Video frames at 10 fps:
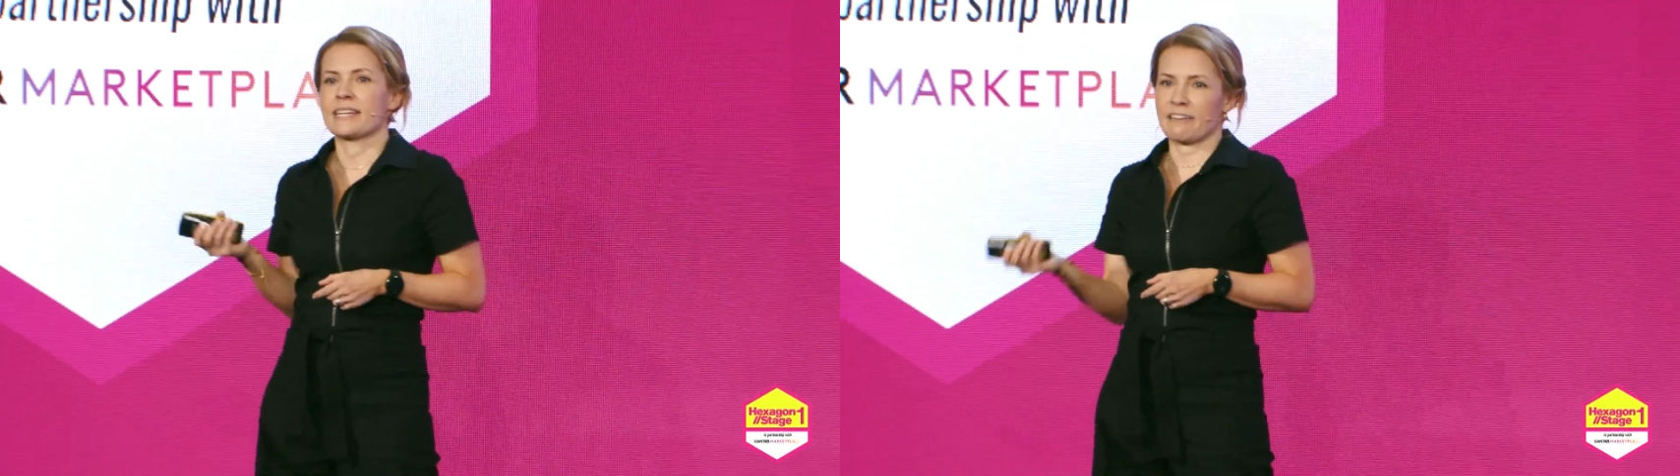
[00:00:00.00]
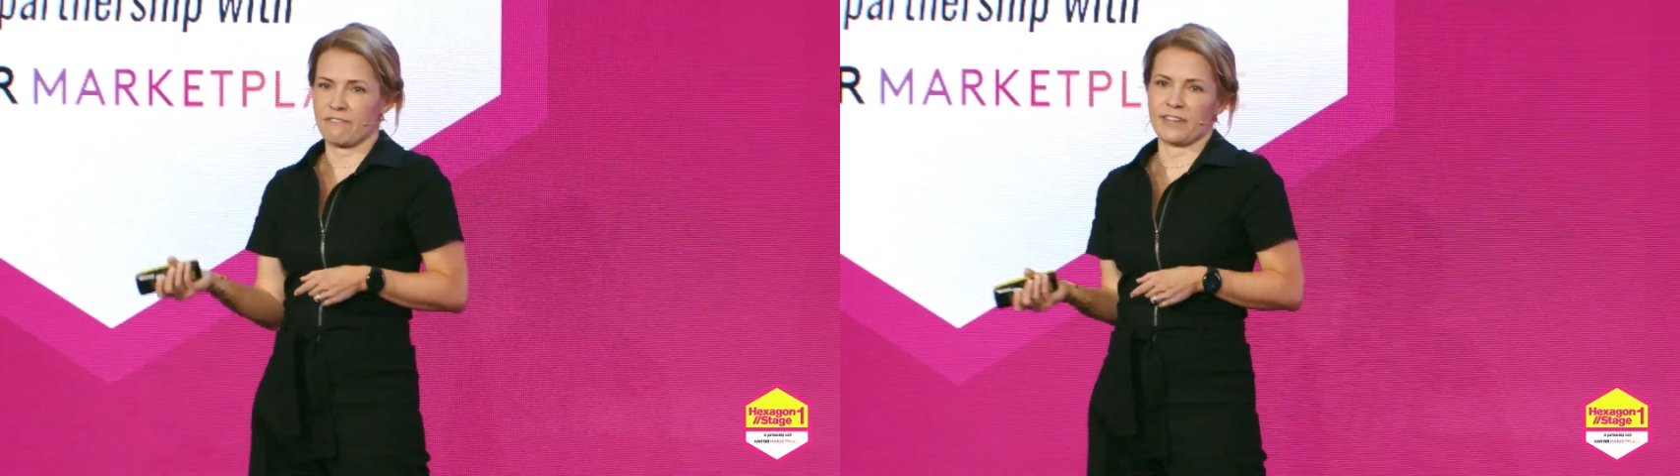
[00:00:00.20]

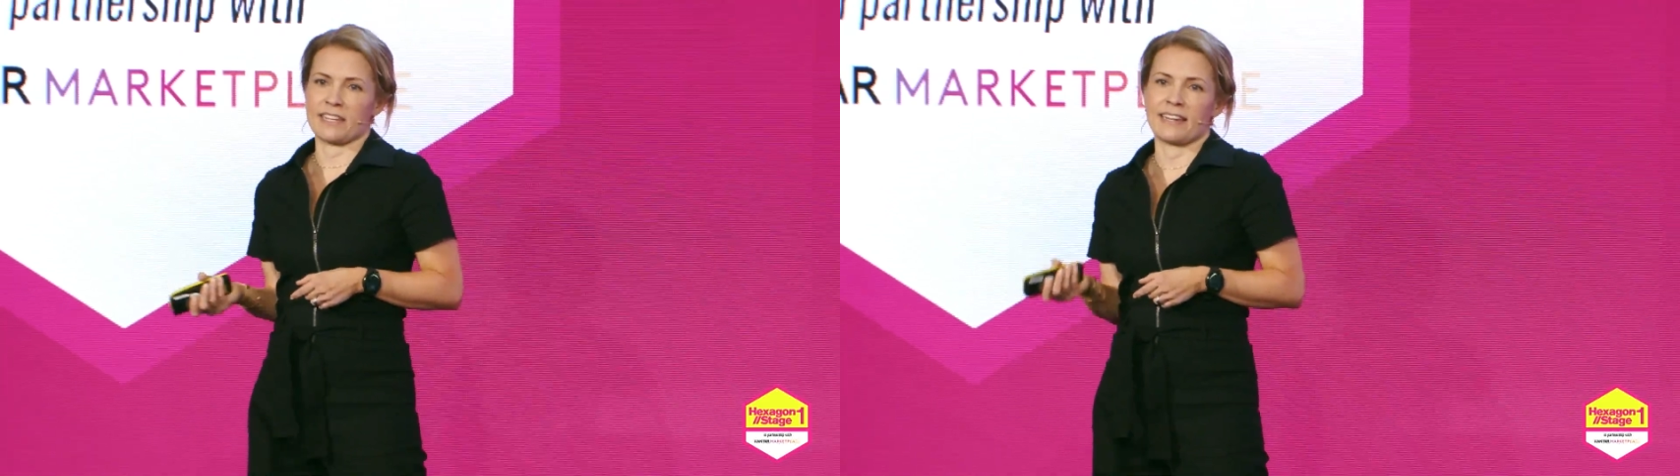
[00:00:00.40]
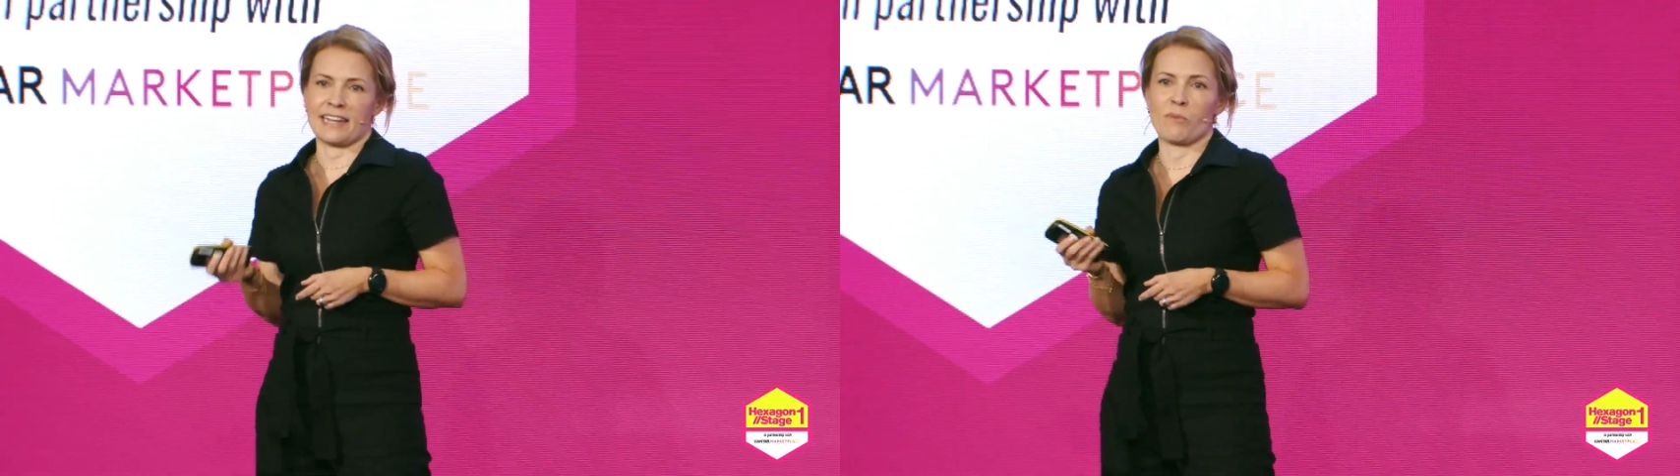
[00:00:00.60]

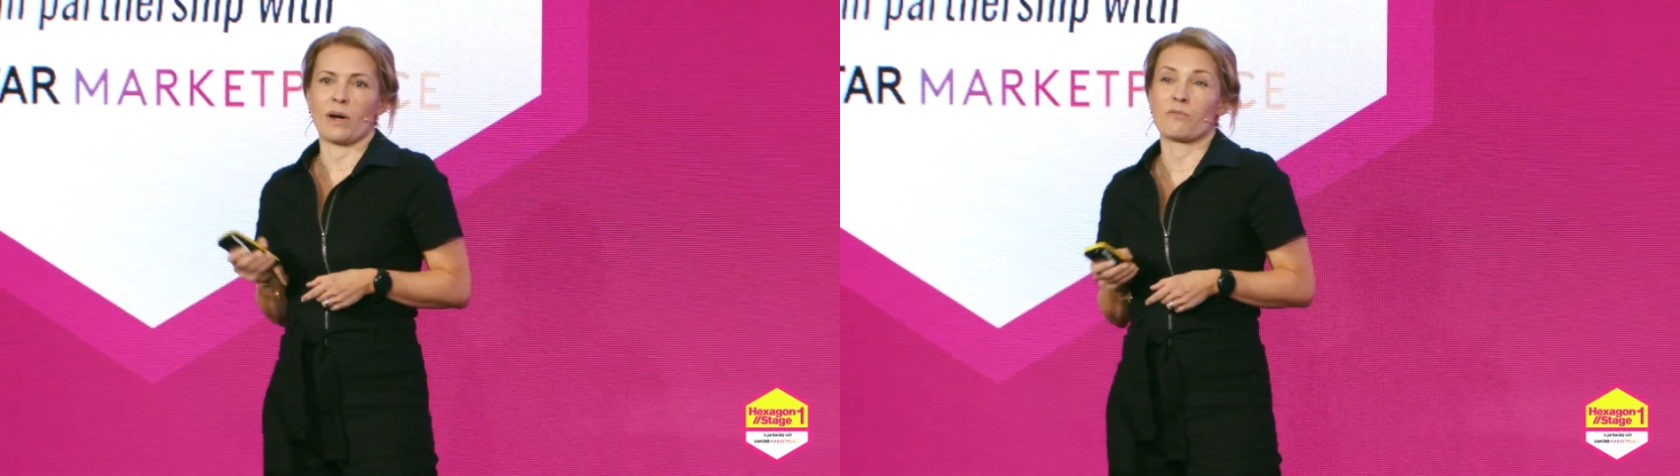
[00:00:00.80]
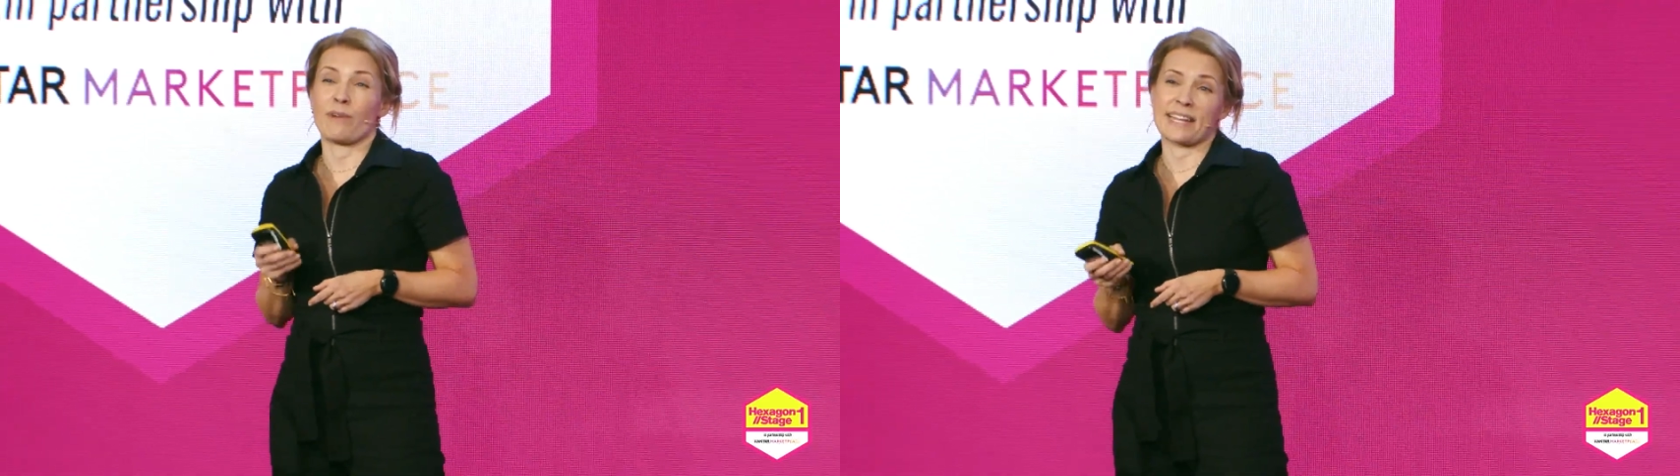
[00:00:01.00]
differently
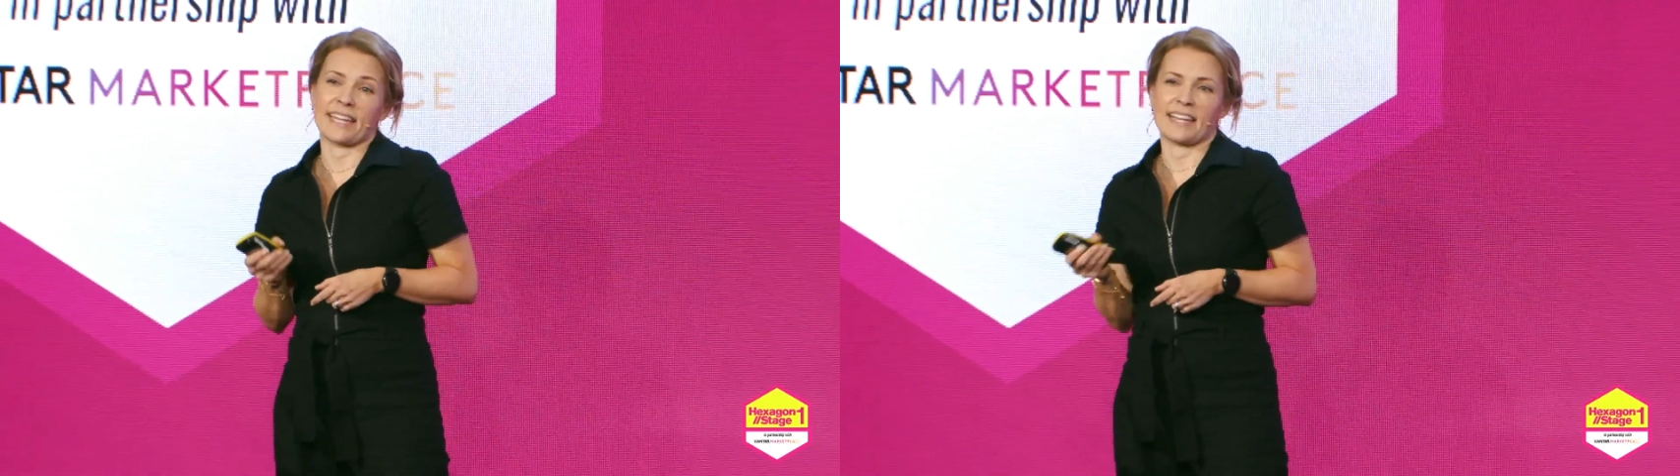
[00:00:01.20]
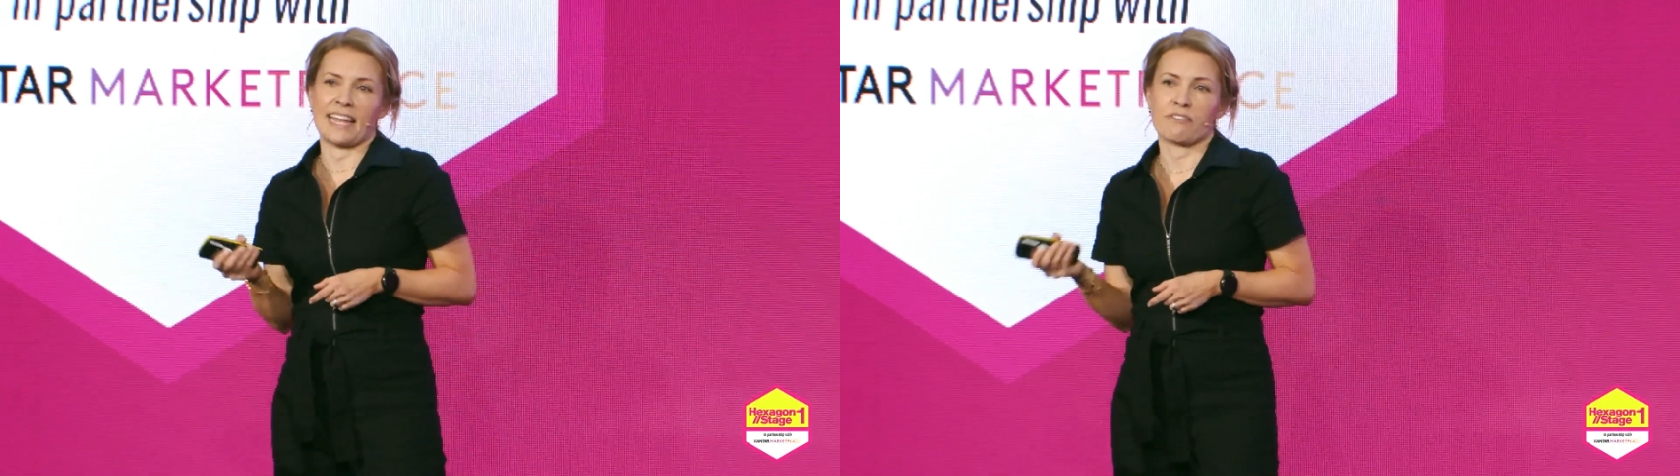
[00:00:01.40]
about when
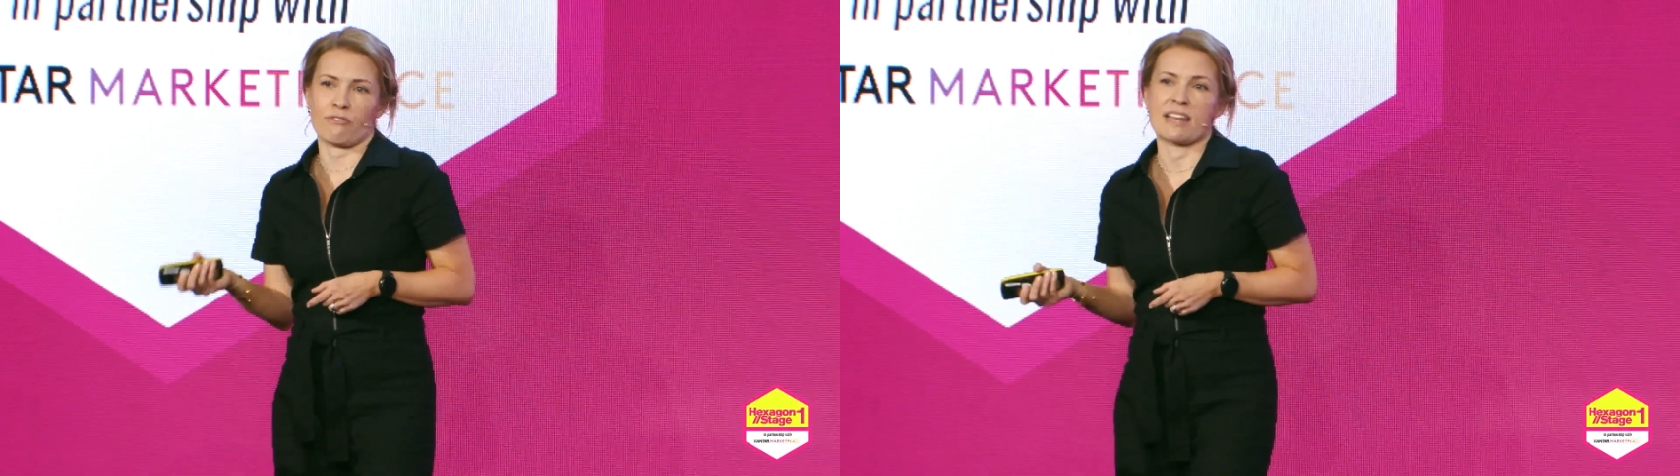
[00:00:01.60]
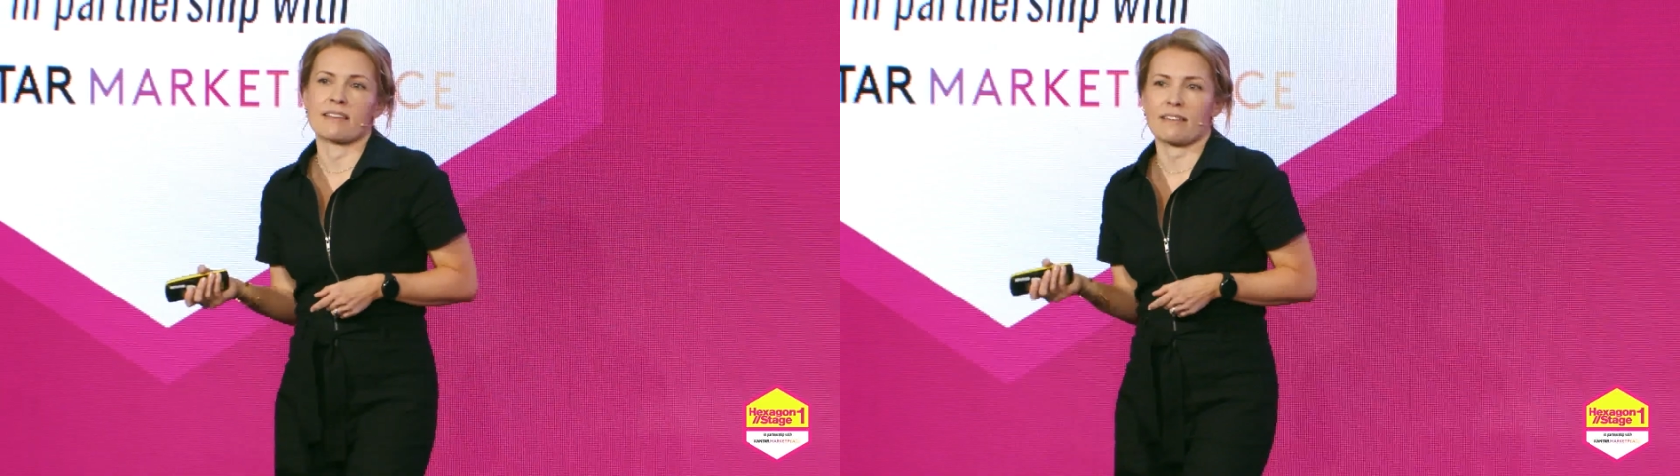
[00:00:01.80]
can they
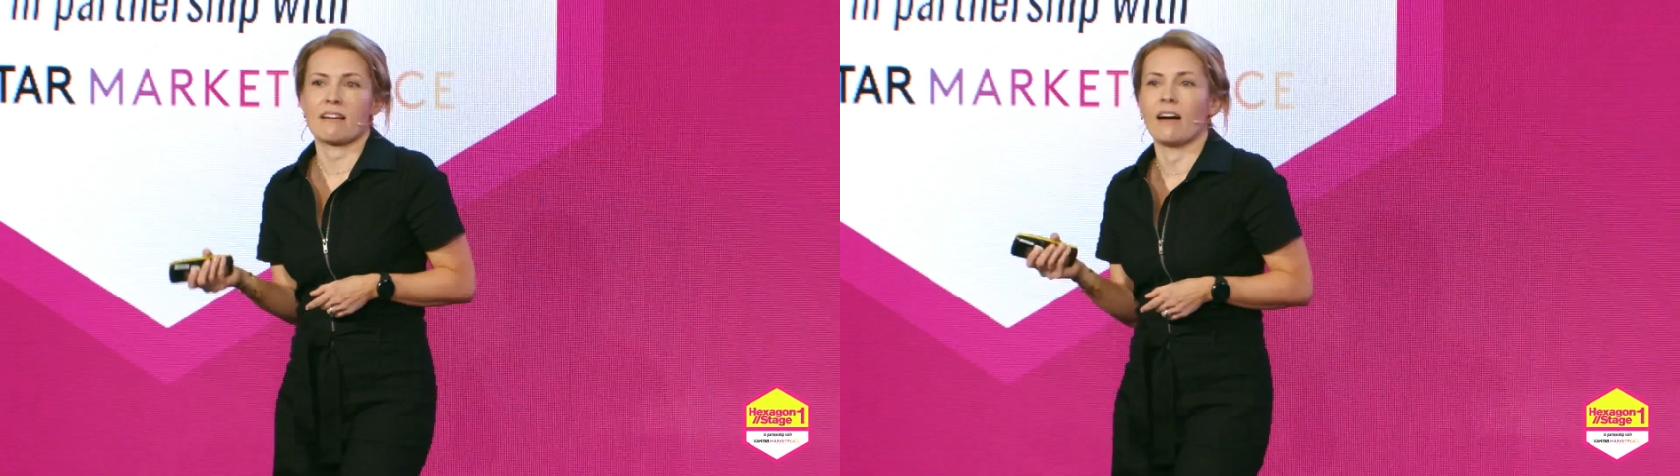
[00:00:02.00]
drink